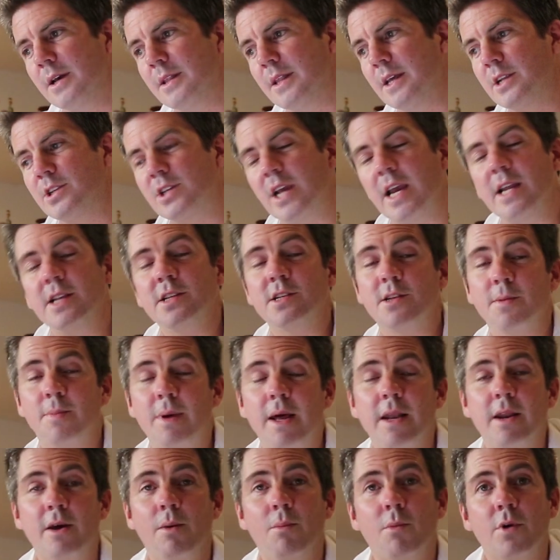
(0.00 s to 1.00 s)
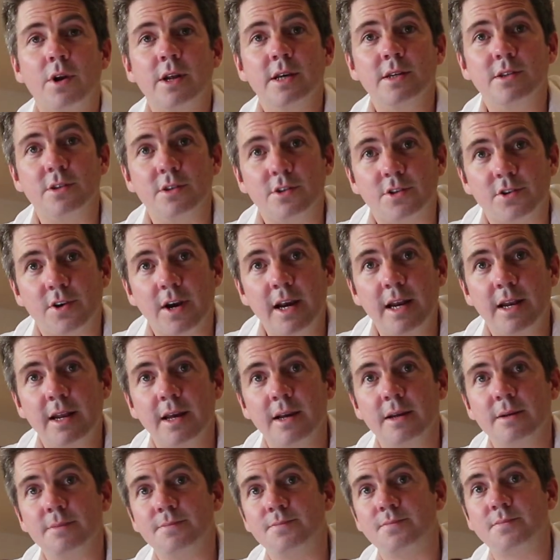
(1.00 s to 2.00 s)
They change depending on what it is you're
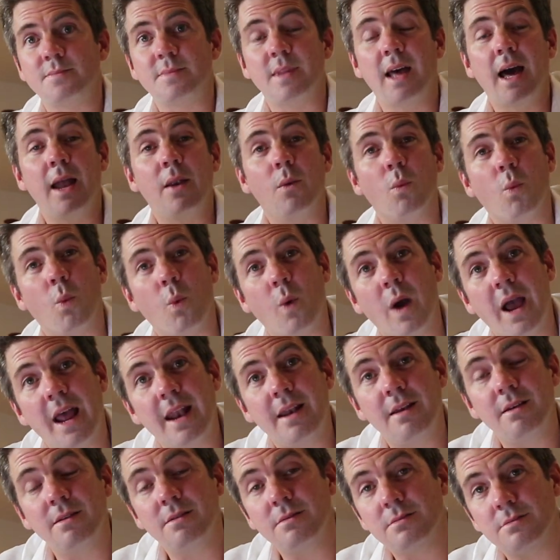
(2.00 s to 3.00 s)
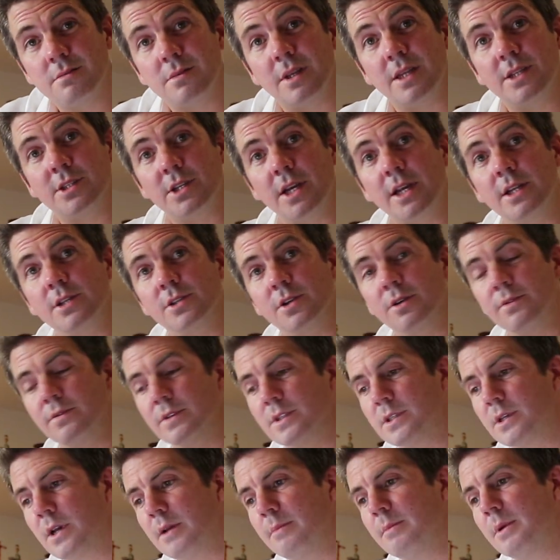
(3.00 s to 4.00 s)
trading and when. They change over
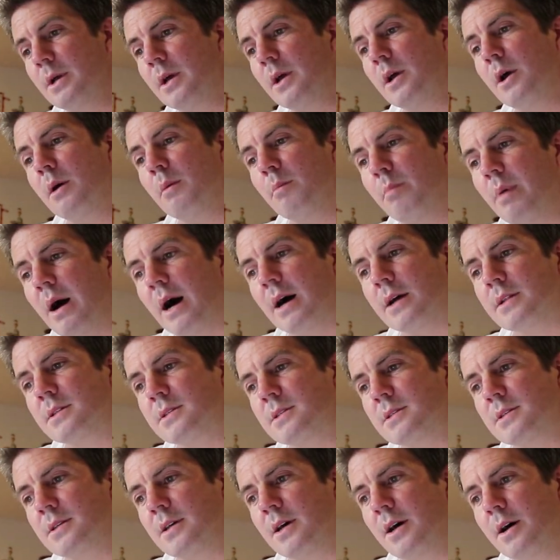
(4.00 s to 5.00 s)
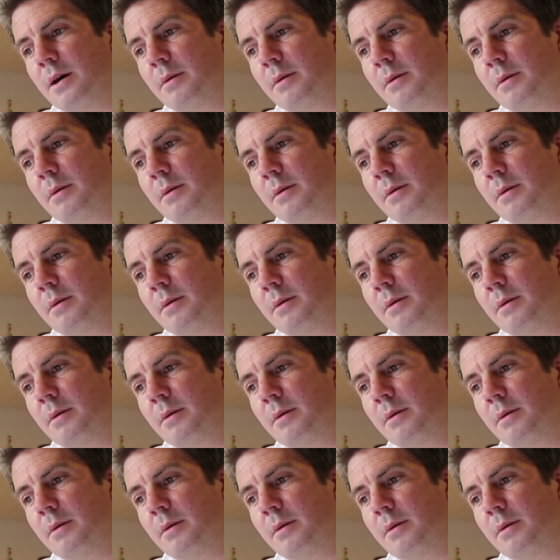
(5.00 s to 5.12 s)
time. But